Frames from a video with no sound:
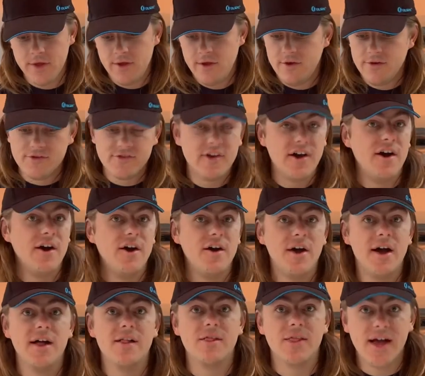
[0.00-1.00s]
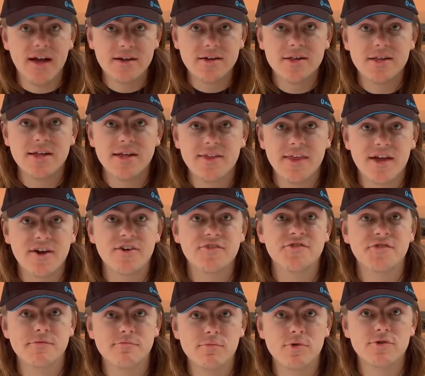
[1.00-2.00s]
So luckily they got
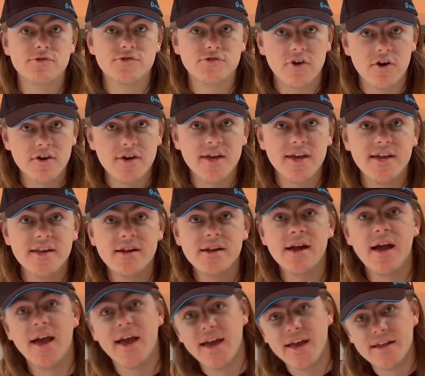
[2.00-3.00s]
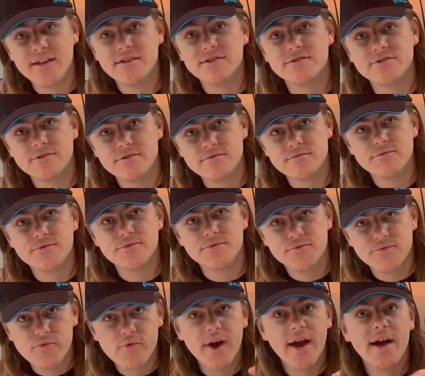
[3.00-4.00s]
some more stock in, and
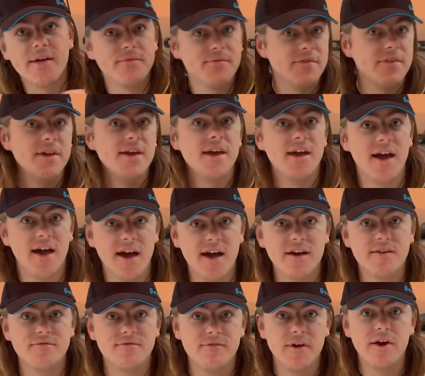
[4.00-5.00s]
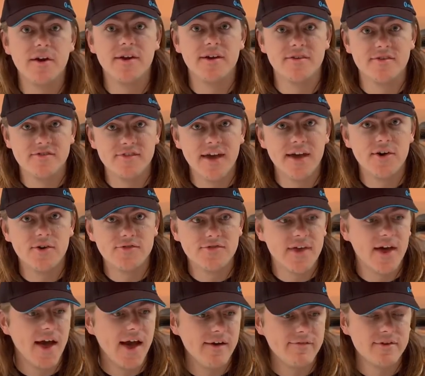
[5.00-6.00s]
throughout the various sales
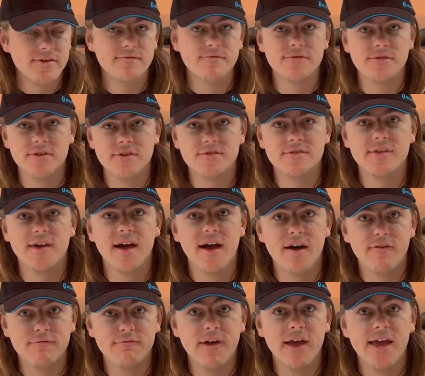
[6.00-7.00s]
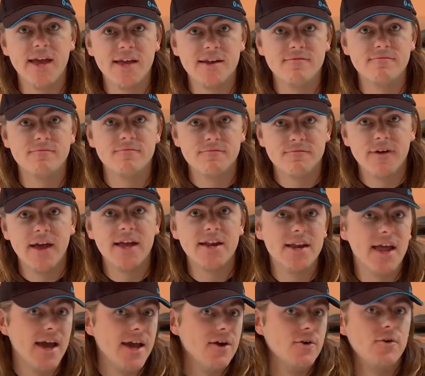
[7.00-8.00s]
they're having for this fan
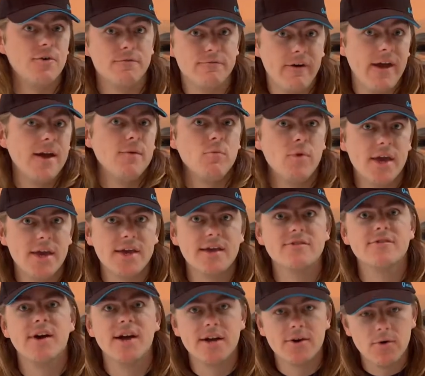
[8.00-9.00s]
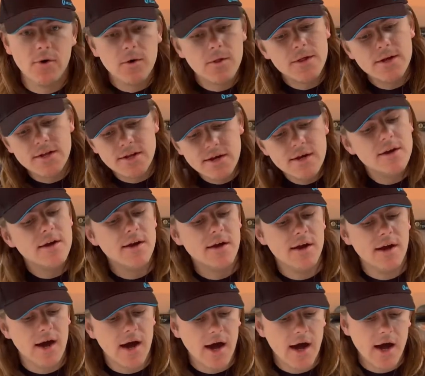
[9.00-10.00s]
day, or fan week as I call it,
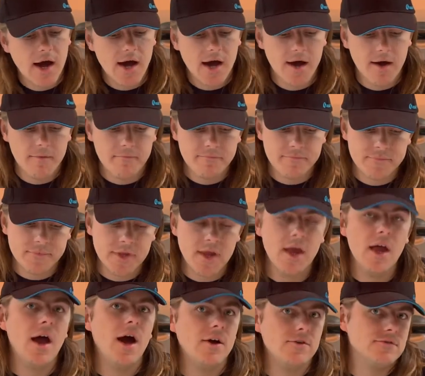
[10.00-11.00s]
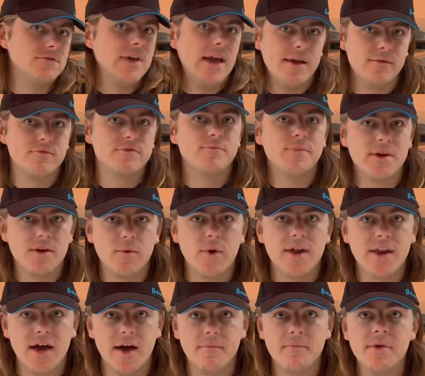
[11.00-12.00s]
I was able to pick one
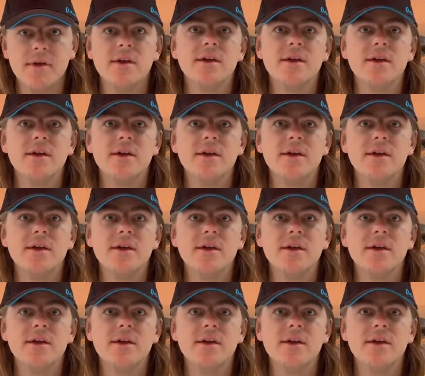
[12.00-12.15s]
up.